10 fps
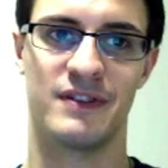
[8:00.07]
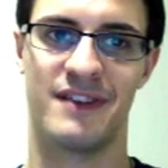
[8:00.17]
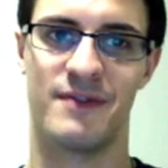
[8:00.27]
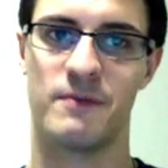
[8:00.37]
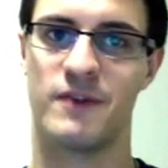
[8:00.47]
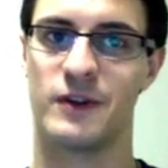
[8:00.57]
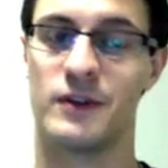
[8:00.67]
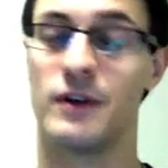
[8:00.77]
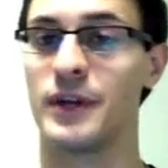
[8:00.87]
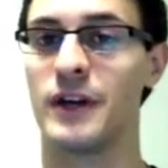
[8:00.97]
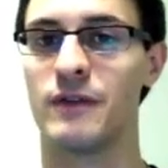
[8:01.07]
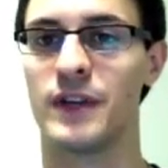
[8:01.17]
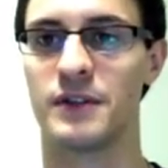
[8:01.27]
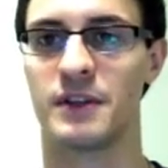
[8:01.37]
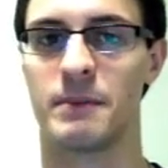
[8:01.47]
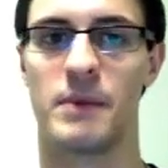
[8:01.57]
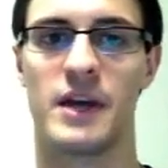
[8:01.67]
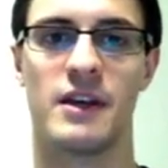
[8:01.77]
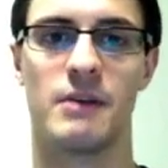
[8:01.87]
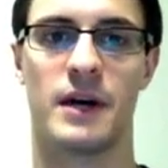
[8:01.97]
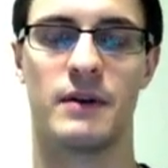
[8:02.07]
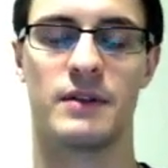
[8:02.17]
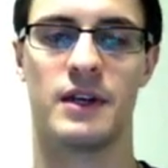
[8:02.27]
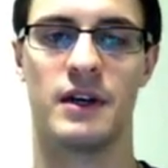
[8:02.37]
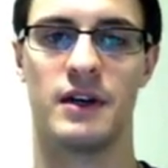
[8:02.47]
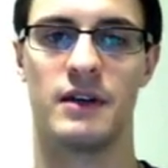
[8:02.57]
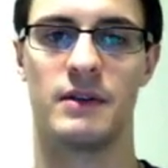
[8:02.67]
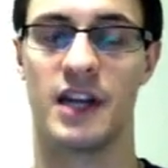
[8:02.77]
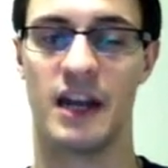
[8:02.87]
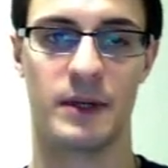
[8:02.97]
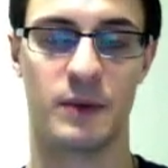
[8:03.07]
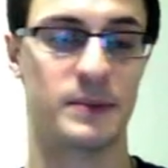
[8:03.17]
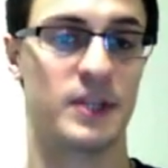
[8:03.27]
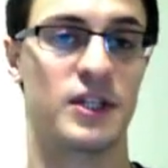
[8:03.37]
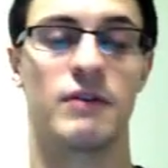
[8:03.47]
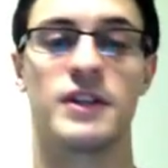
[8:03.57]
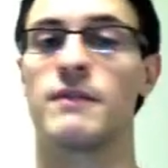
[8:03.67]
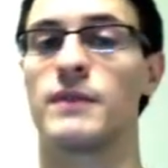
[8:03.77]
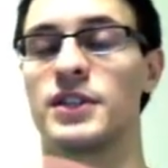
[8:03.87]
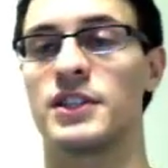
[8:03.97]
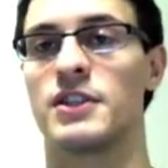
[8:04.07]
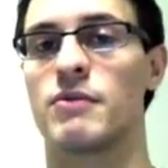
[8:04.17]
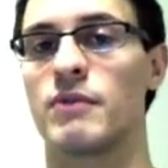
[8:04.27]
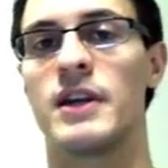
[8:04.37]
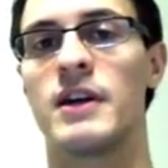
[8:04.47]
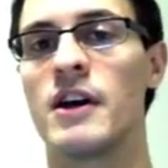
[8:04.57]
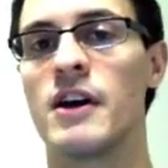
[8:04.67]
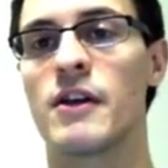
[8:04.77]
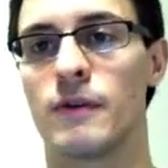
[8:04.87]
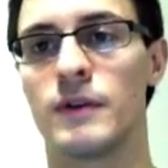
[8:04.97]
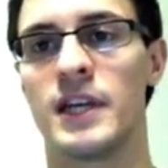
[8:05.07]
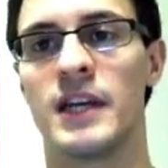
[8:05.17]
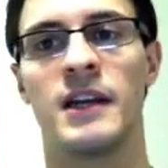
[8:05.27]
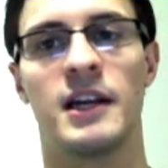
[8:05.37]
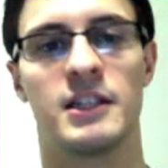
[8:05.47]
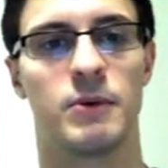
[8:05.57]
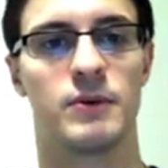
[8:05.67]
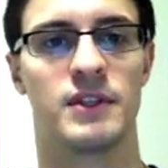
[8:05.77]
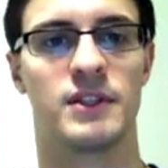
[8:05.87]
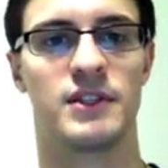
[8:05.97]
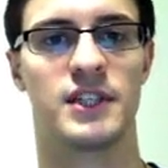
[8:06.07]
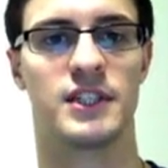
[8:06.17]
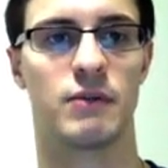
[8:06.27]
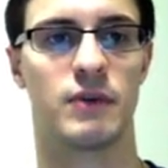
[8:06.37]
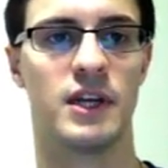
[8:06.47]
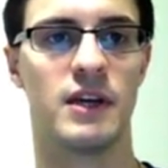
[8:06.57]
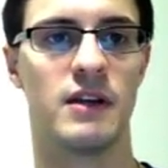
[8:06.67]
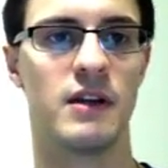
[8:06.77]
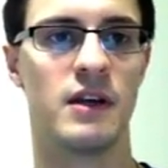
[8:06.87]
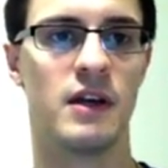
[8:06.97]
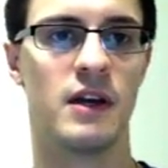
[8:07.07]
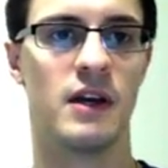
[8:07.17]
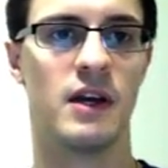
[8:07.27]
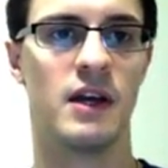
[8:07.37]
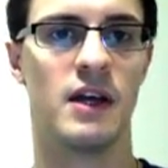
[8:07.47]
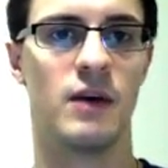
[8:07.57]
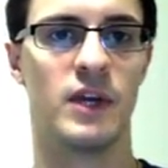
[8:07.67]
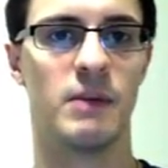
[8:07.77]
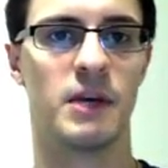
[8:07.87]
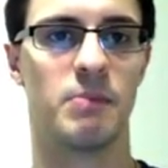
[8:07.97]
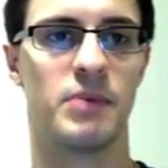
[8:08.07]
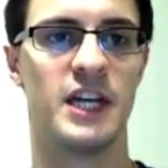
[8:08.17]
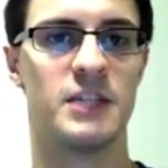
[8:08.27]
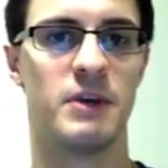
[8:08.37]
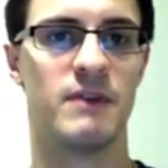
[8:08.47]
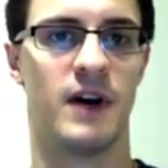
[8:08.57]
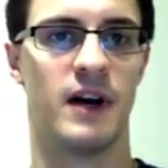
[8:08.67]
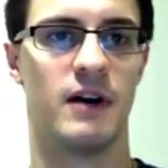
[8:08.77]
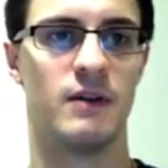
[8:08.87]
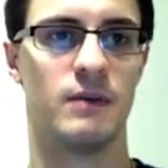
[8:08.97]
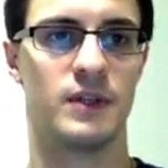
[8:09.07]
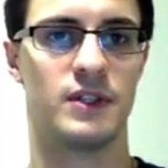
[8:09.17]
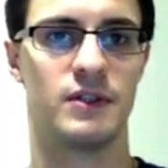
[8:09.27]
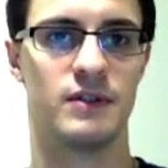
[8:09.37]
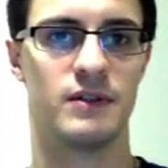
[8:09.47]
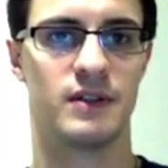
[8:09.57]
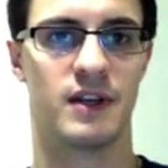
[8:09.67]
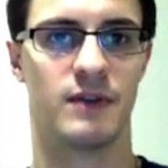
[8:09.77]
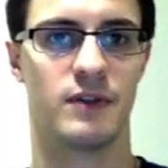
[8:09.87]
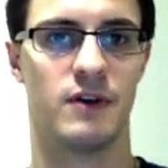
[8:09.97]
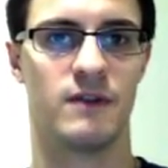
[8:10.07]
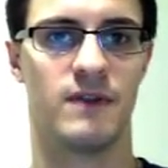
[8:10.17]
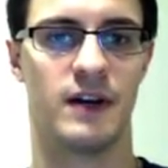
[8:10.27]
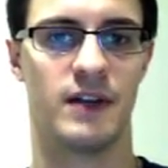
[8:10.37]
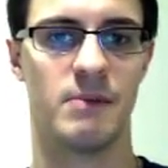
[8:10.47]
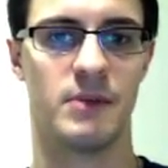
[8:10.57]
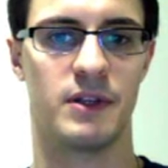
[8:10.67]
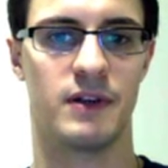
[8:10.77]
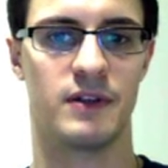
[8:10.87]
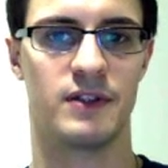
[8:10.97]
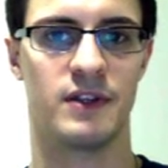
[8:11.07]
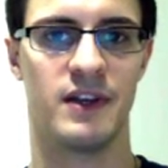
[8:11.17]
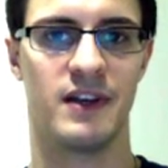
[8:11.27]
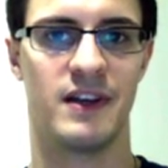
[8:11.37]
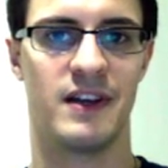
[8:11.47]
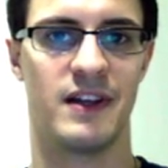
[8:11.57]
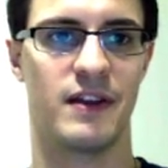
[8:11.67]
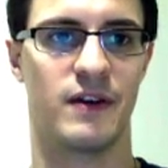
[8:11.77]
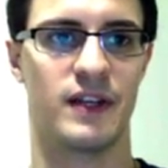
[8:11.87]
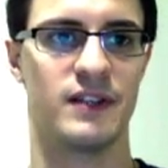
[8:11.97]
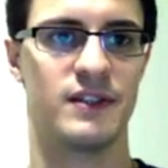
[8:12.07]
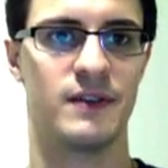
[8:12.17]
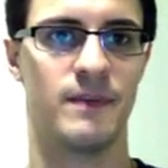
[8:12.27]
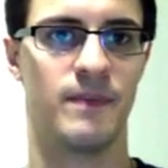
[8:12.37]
if you've been following along with the other videos I've been making about uh, dynamic website generation for sixty-three thirteen, as opposed to this is sixty-three ten. We can make a P H P file, which is kind of a long file name, but there's there it is.